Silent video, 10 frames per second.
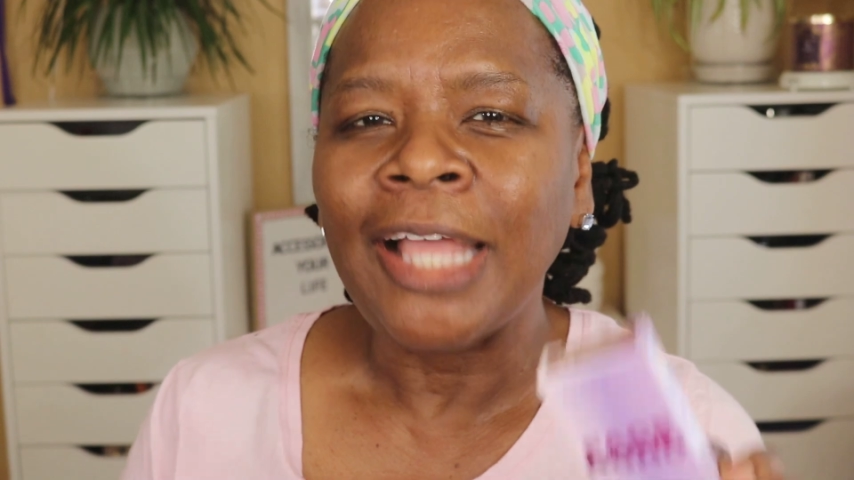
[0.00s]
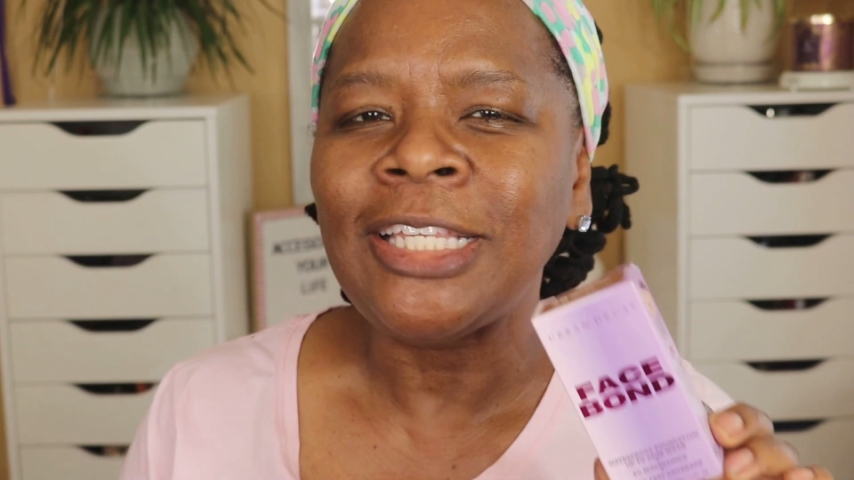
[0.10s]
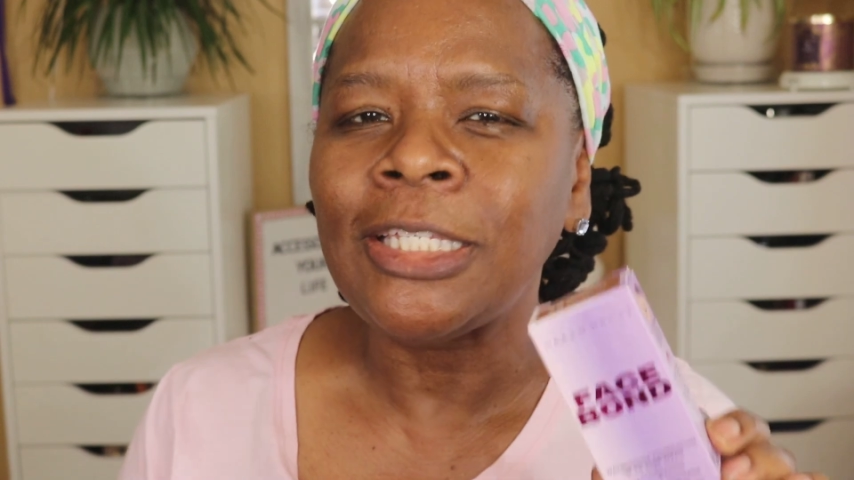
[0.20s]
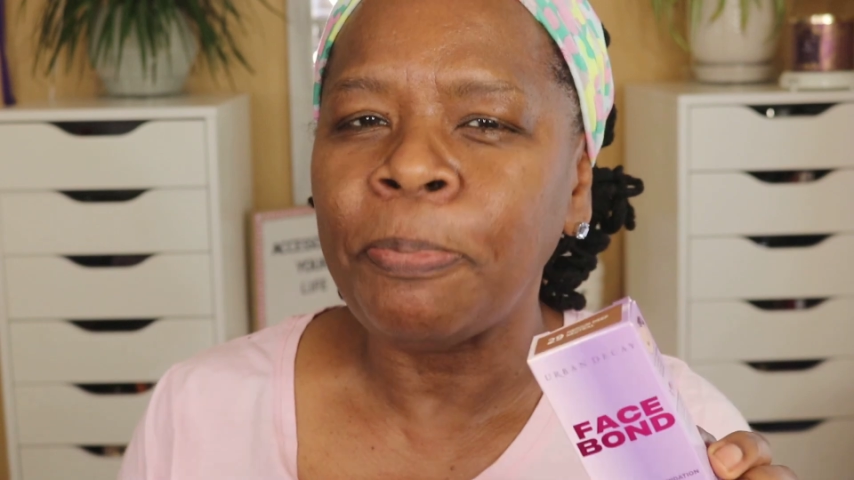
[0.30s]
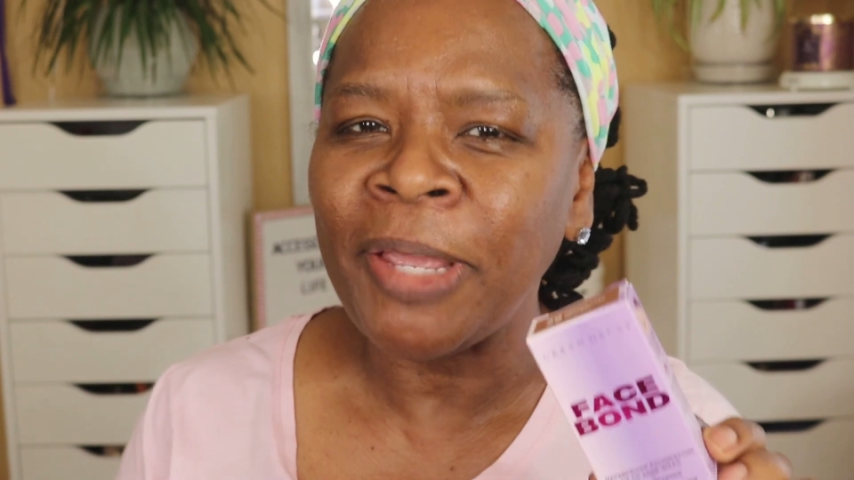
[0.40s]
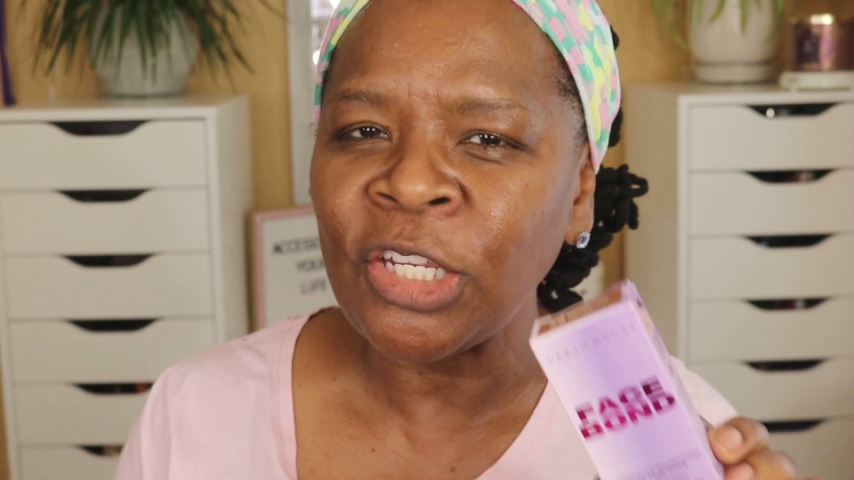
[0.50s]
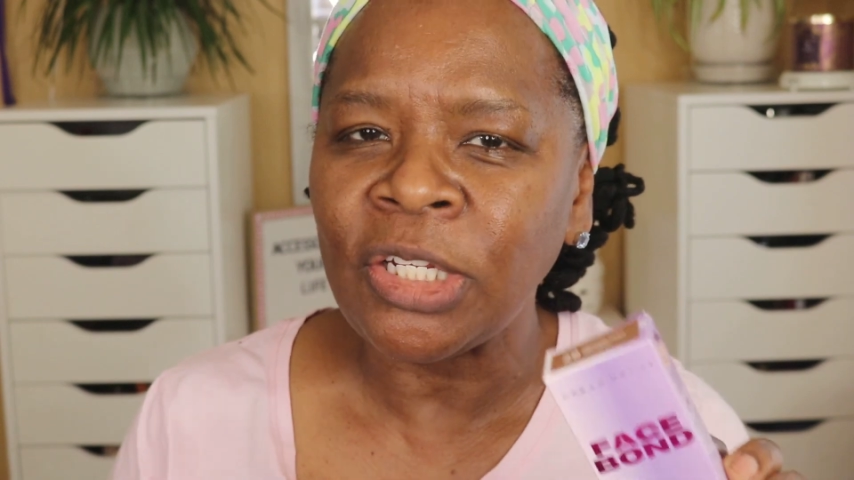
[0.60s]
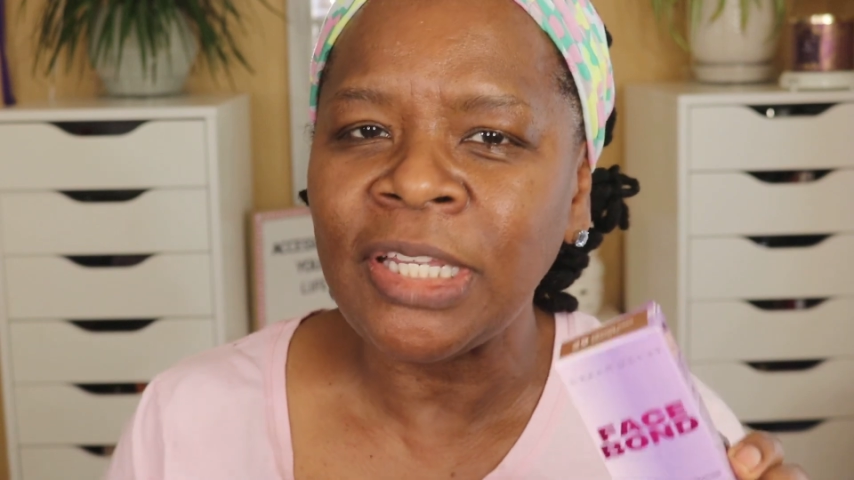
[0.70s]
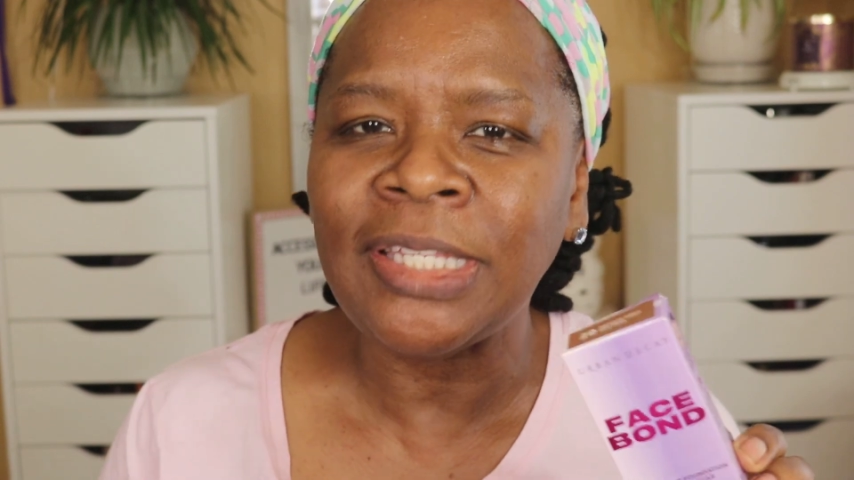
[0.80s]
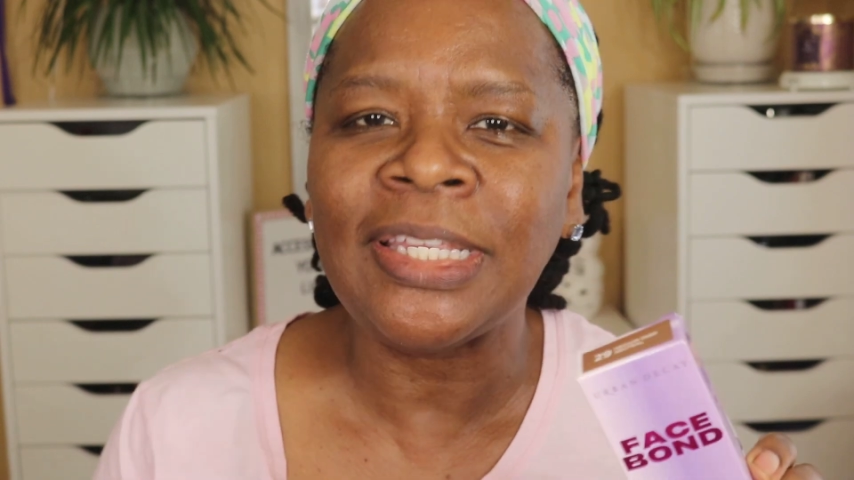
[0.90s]

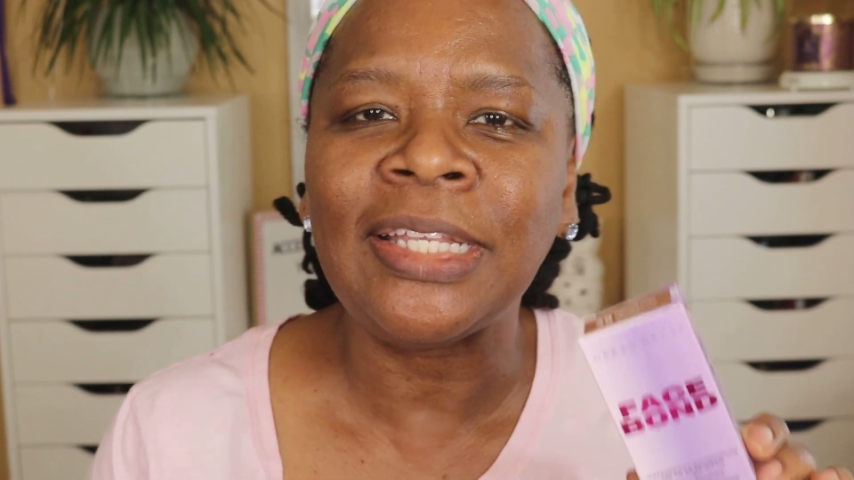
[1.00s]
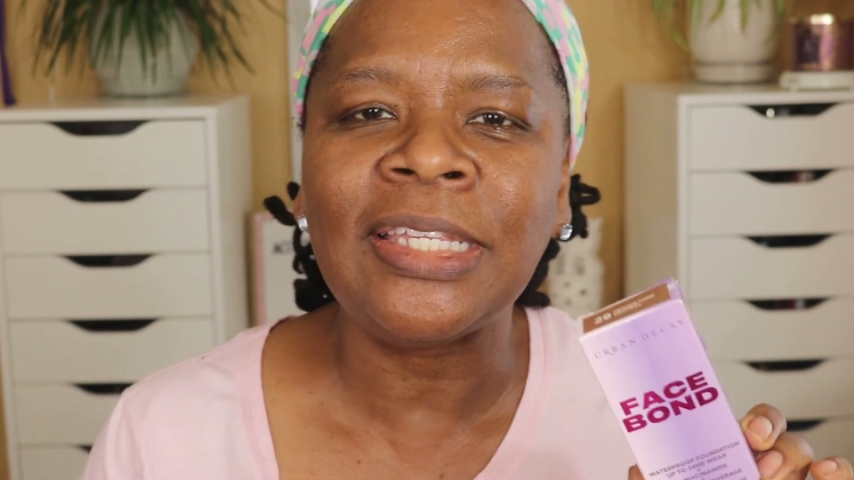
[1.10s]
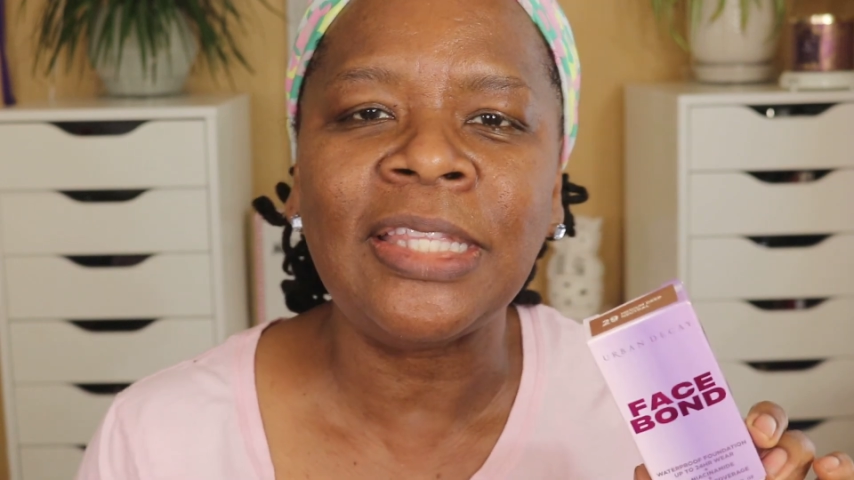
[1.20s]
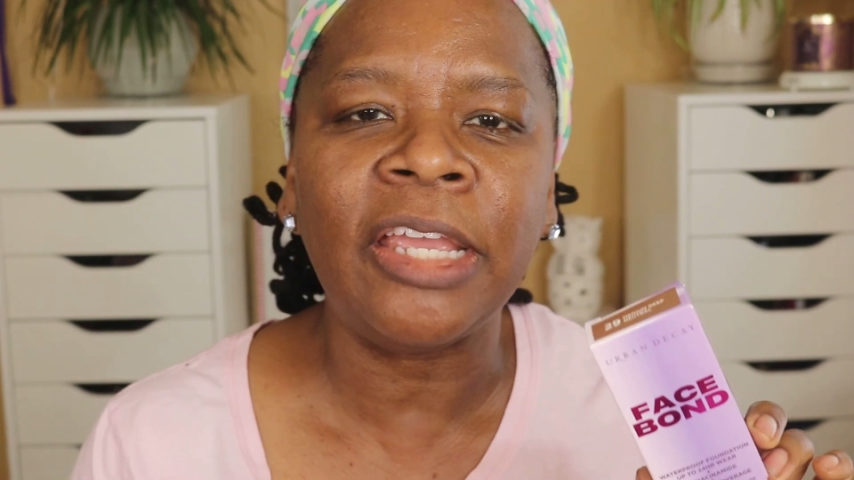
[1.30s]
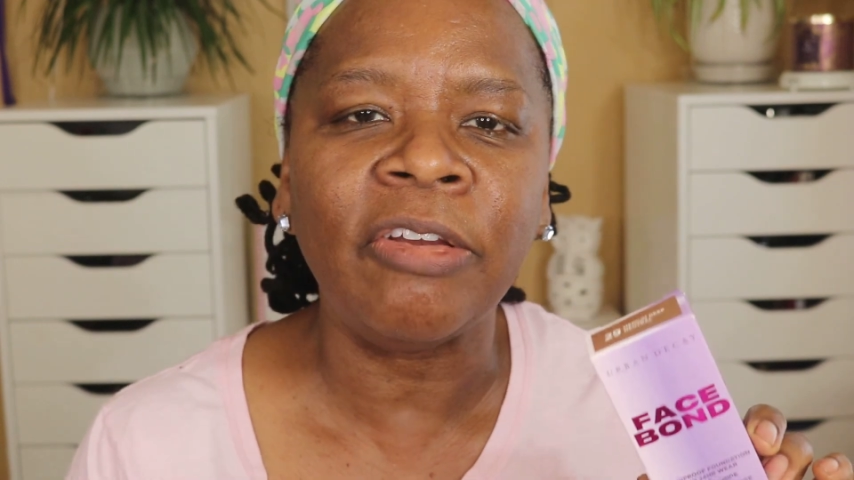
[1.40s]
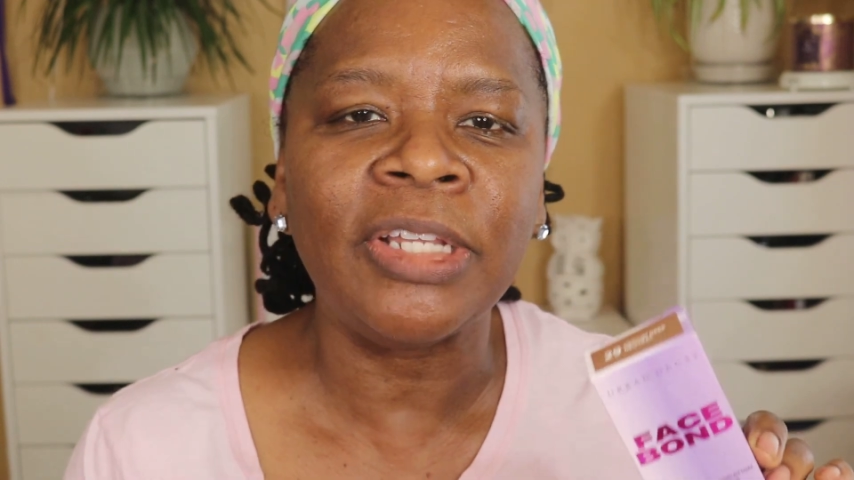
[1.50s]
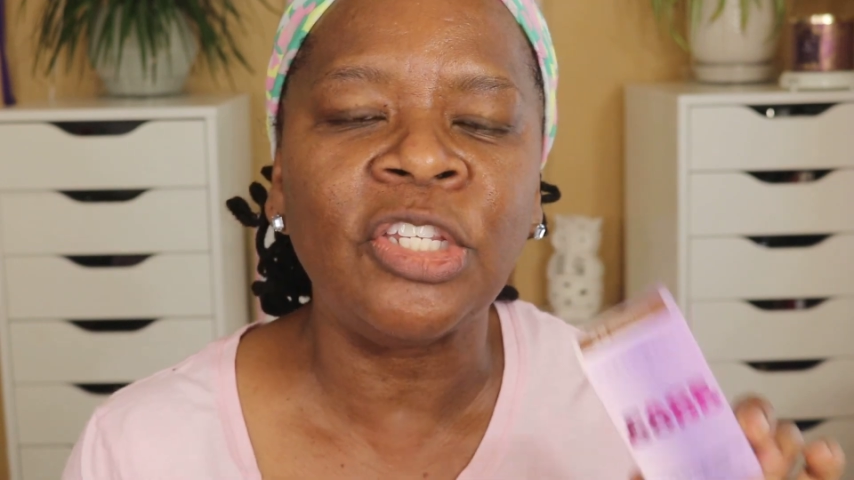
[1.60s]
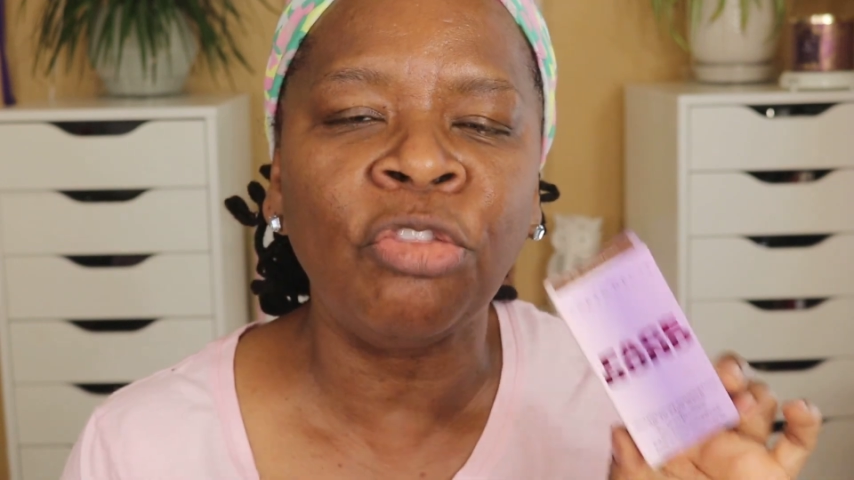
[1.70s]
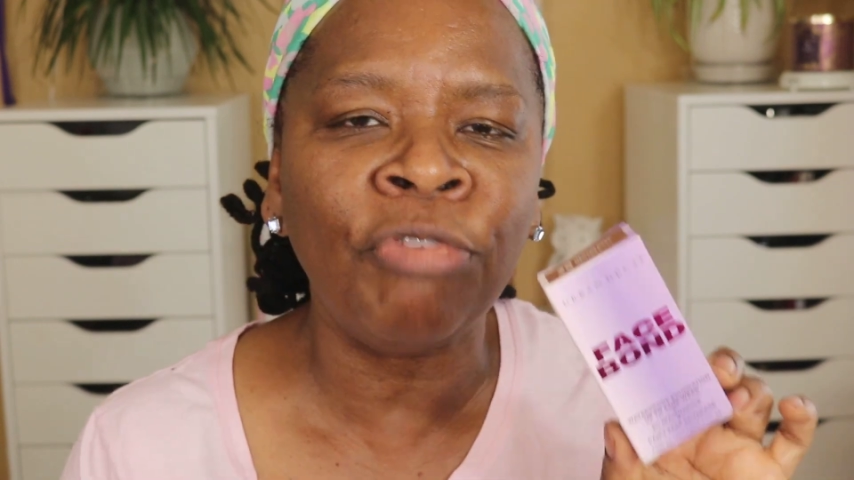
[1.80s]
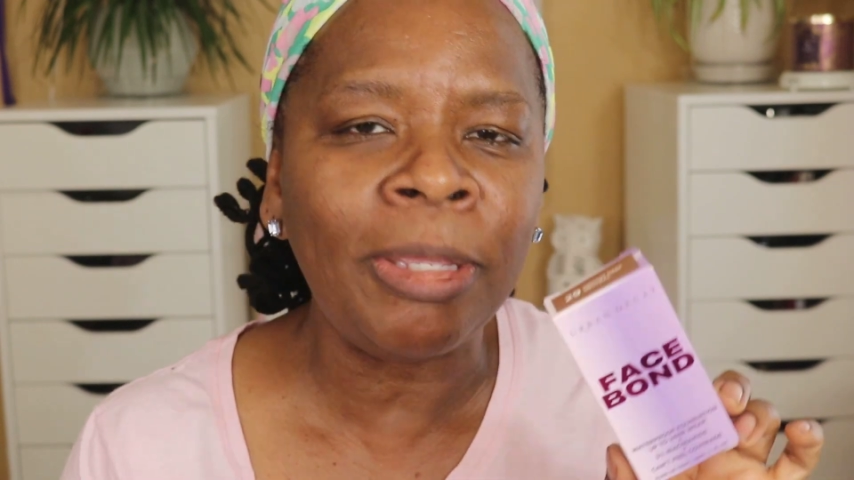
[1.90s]
especially since there
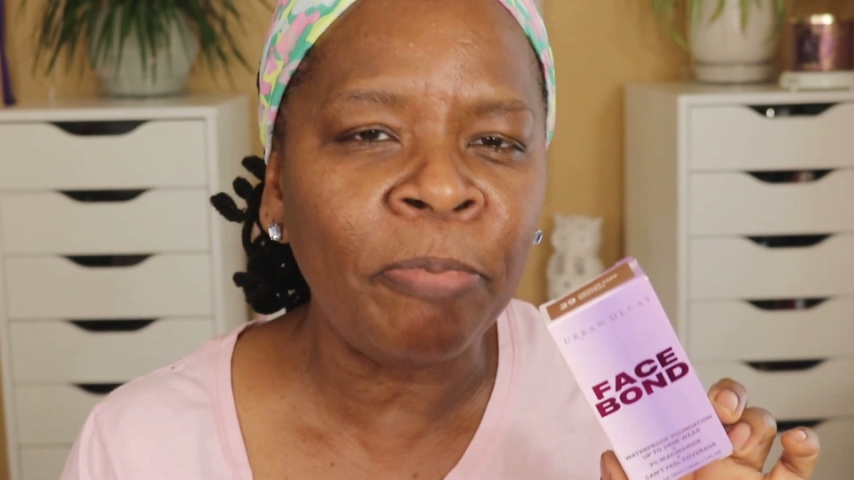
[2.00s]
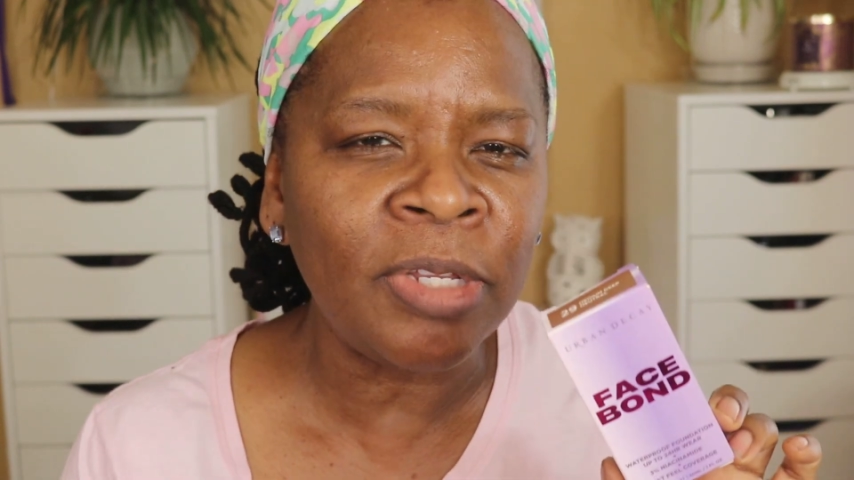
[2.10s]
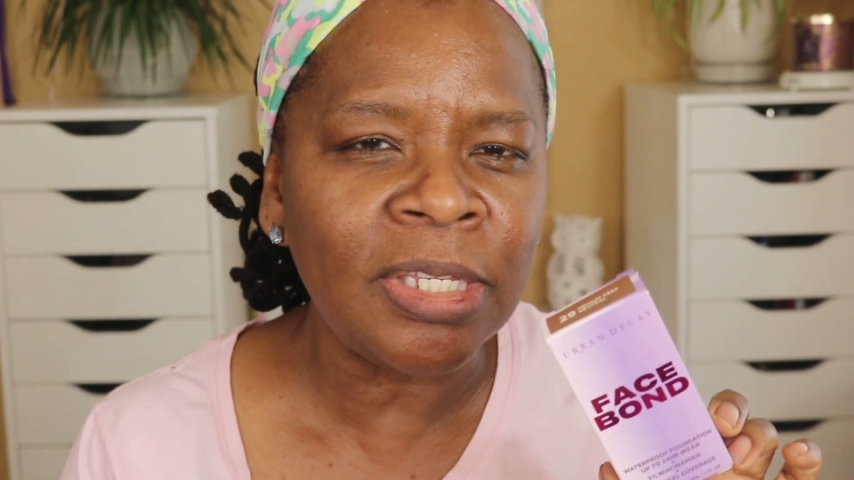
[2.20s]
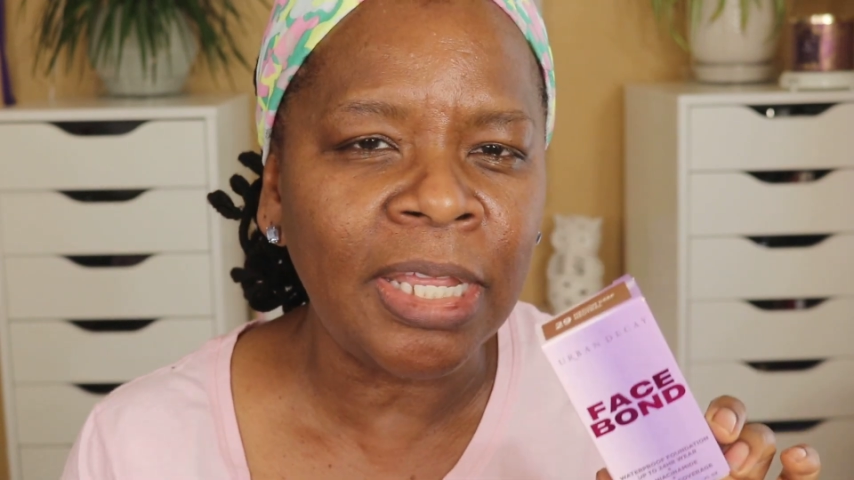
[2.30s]
is 3%